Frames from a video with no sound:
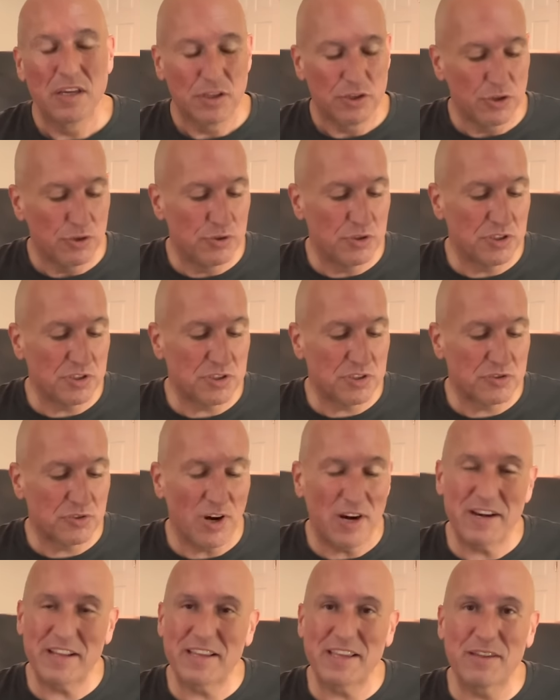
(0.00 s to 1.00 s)
You just
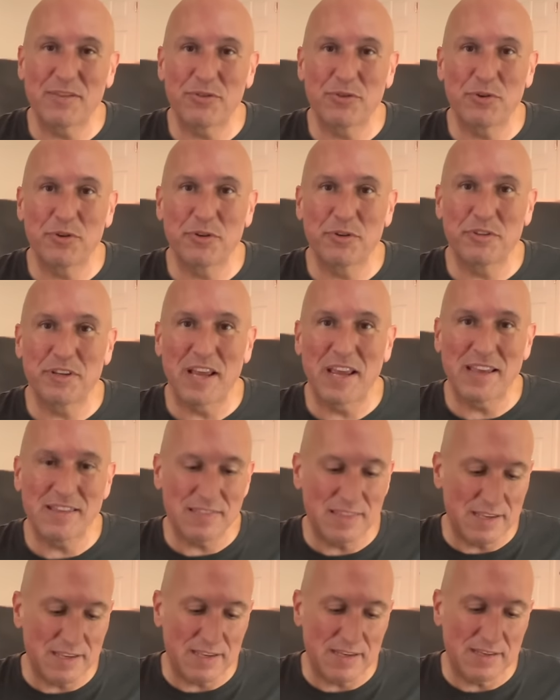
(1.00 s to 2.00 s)
try to get through your day
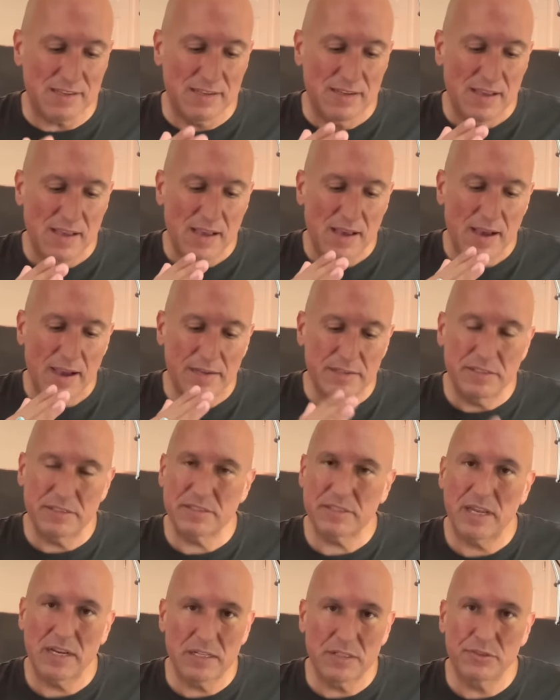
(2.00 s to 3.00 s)
thinking, I
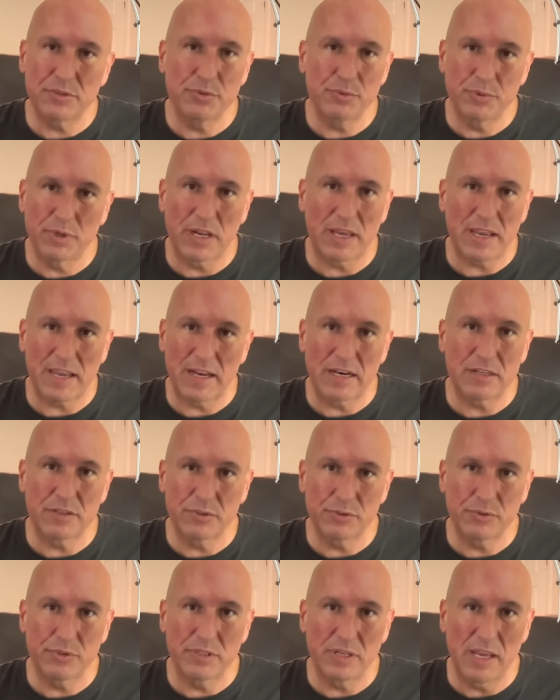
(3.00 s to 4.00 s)
just got to do what I got to
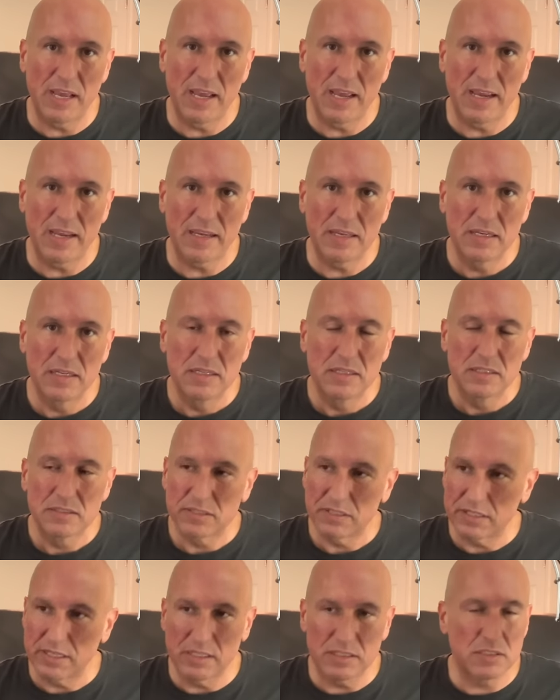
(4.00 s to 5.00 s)
do today
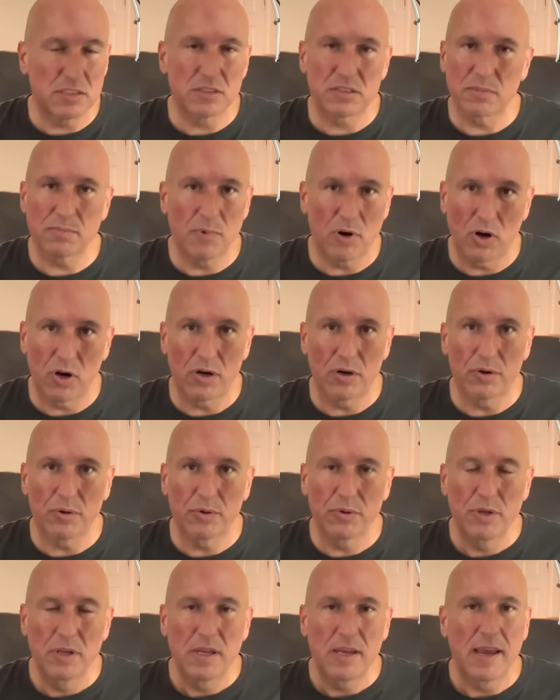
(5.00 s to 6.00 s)
to get to
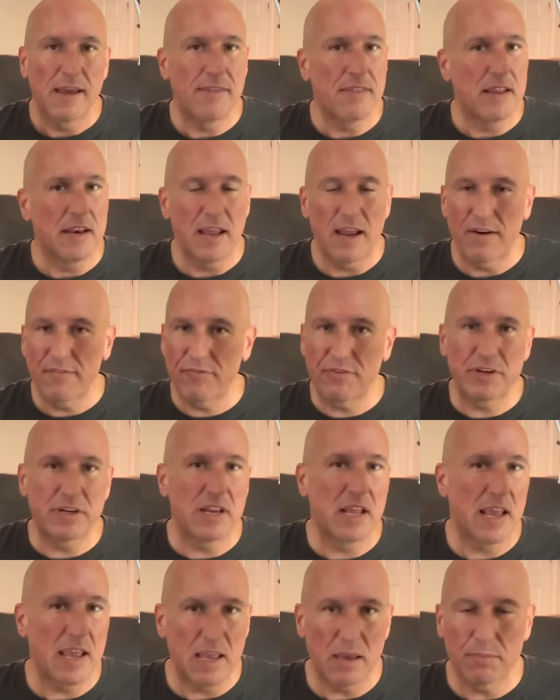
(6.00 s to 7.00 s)
tomorrow. And then every
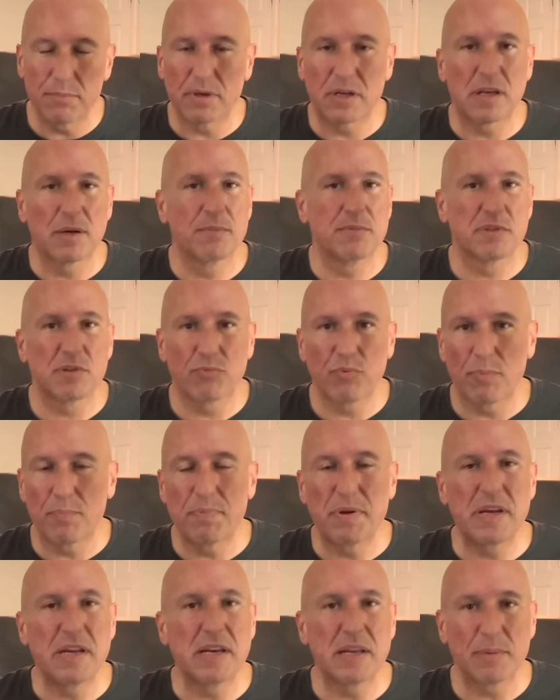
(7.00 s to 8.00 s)
day it becomes a
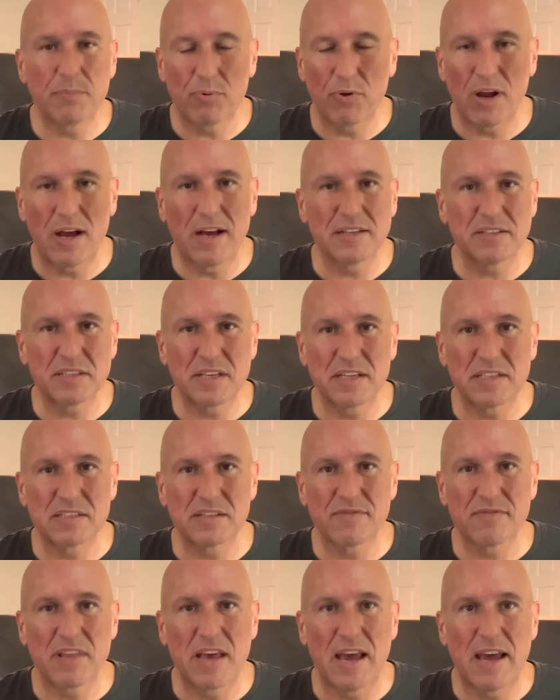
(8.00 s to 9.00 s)
repeating process
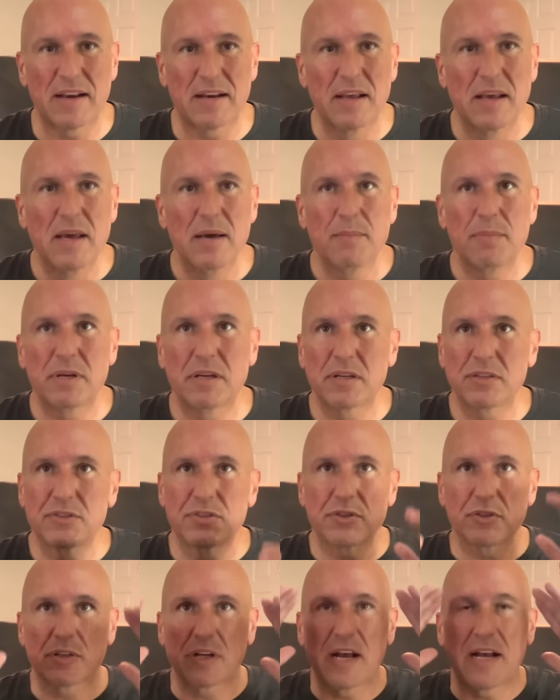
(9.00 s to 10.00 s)
of that because
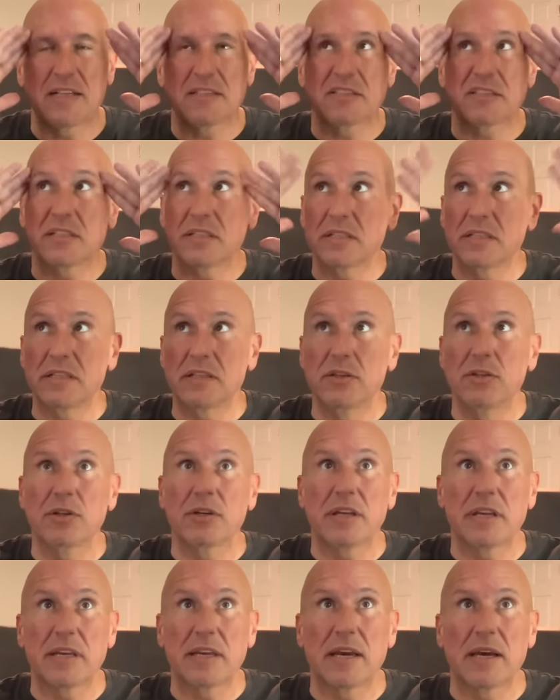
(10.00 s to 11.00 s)
you're constantly
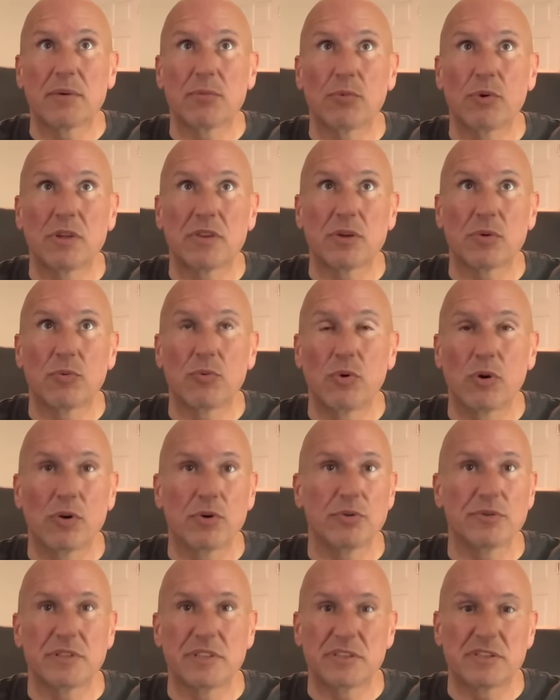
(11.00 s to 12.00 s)
looking at what the
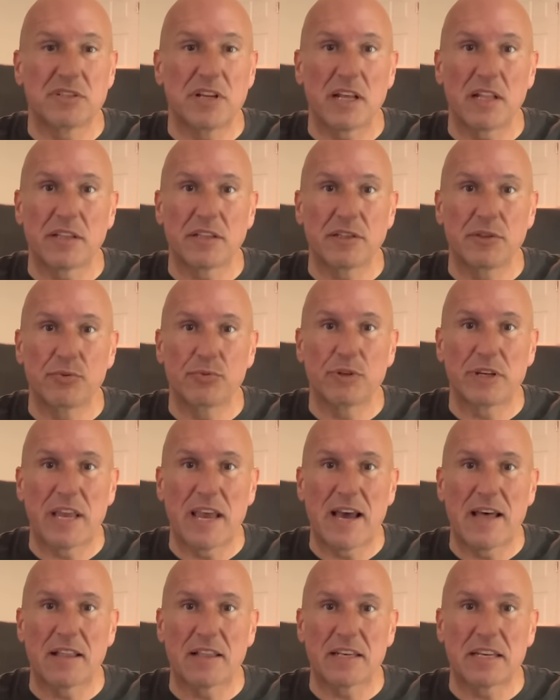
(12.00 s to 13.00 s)
world is telling you
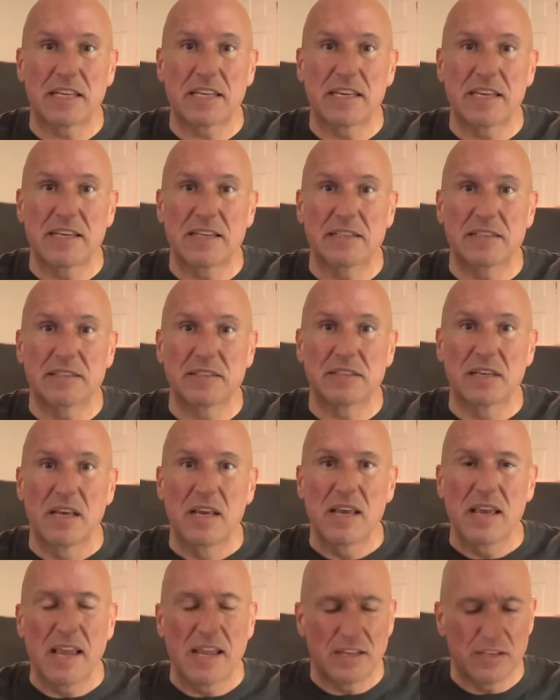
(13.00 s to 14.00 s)
reality is,
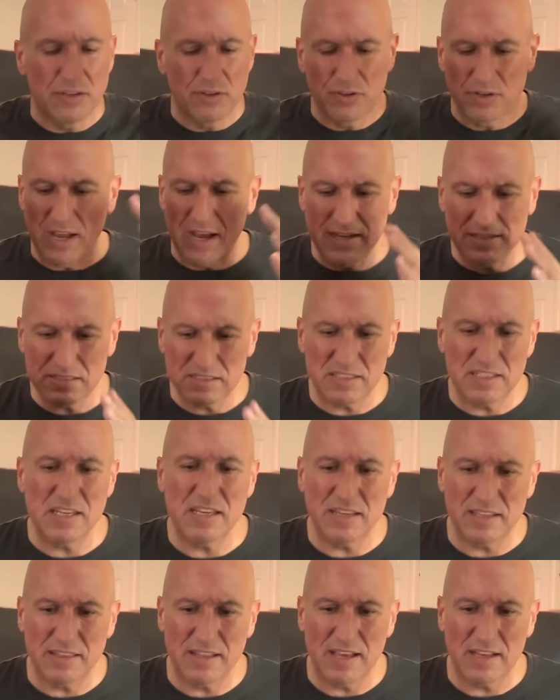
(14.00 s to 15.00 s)
and you're not
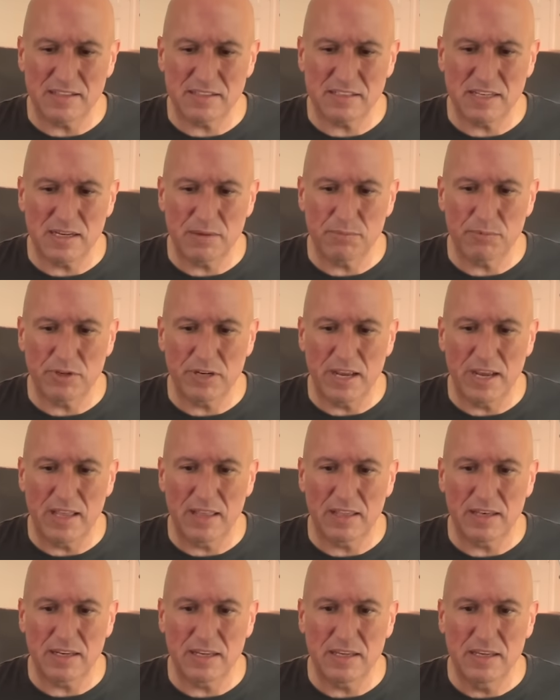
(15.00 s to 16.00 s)
seeing that same
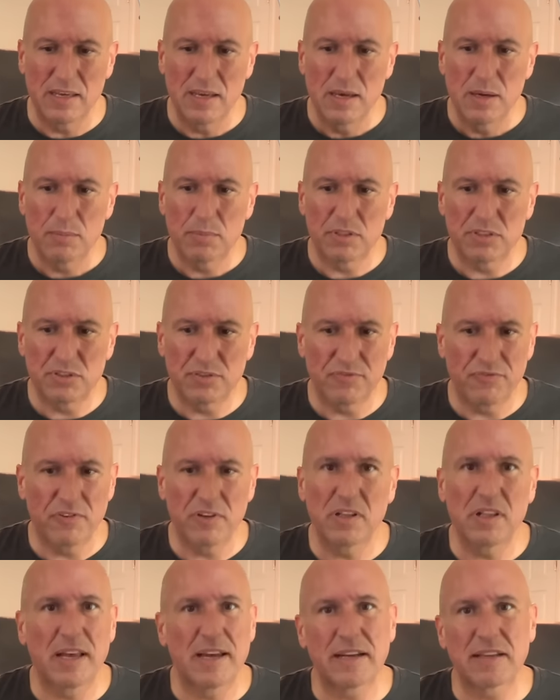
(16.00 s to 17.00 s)
reality but you
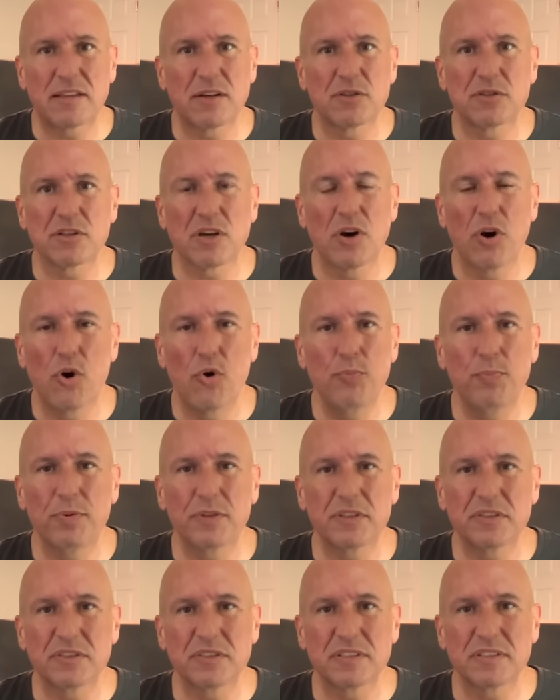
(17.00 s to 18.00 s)
feel like there's a
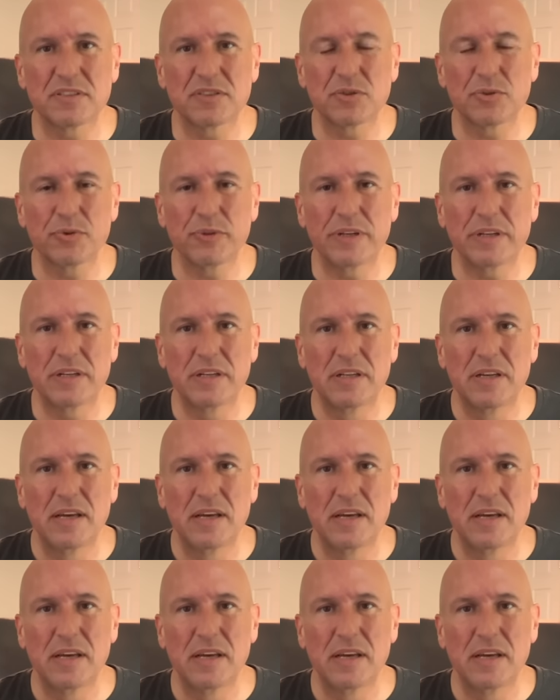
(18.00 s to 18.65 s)
hopelessness to it.